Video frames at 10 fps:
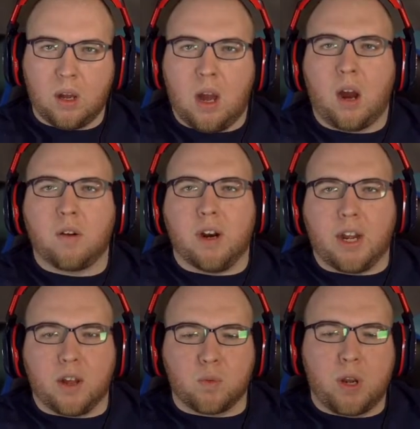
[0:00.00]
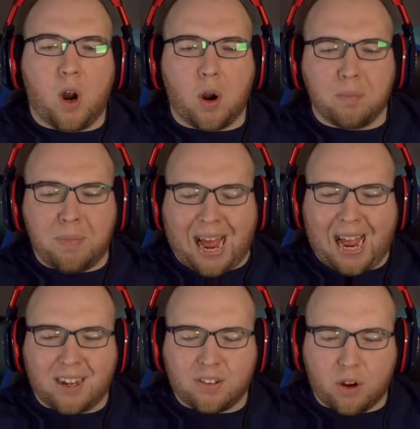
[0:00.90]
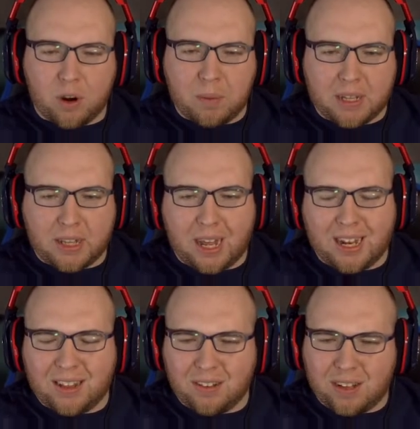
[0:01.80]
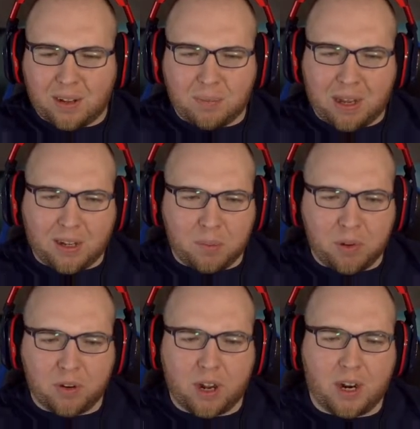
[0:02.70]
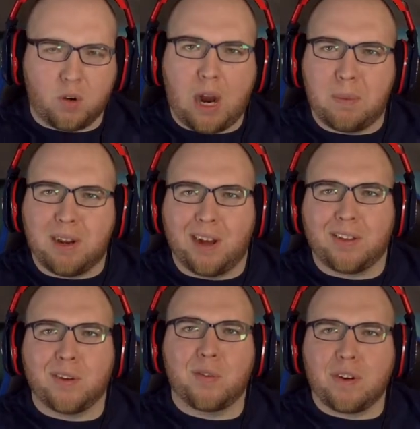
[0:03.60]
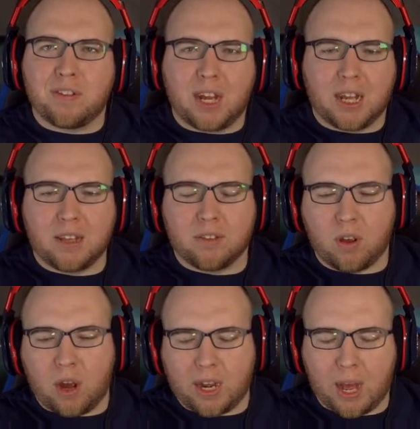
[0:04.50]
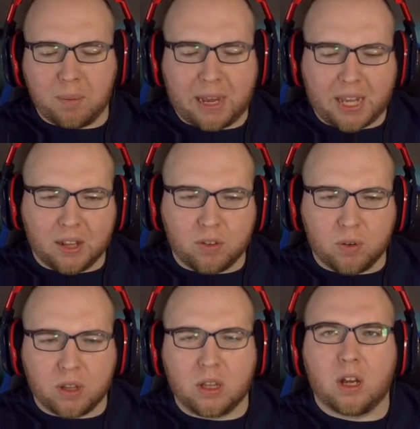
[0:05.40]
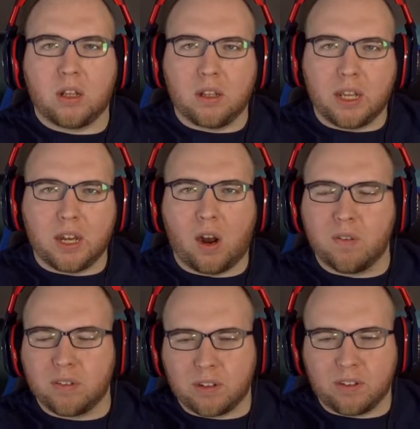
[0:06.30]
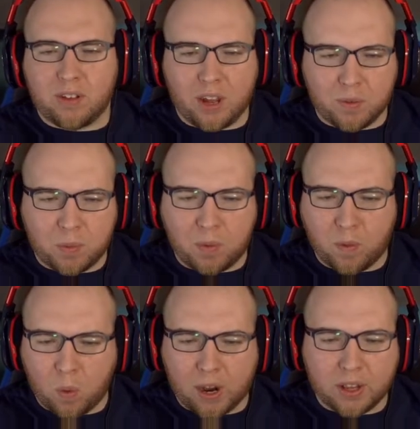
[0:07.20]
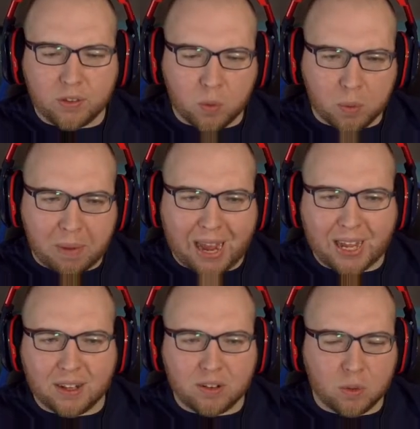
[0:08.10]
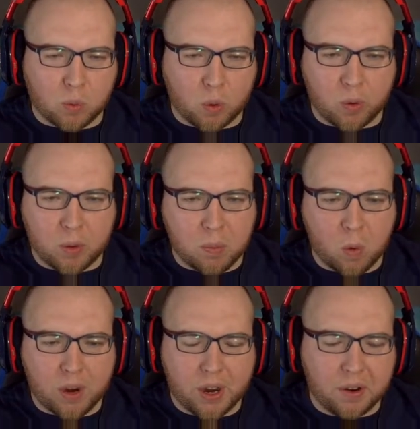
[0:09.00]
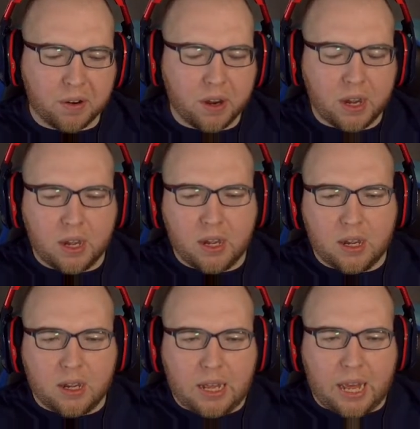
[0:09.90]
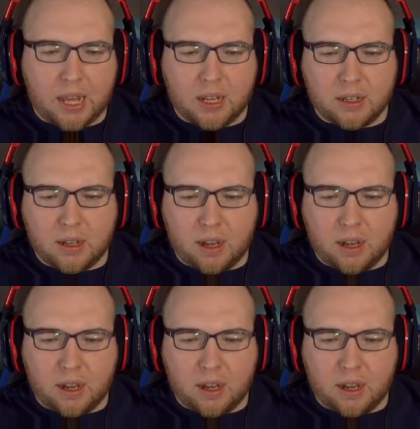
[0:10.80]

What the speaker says: Alright guys, we are back. Sorry about that. It looked like my computer kind of crapped out there for a second, so I got back into it. Luckily, it obviously saves beforehand, so we're back into the recruiting board here. And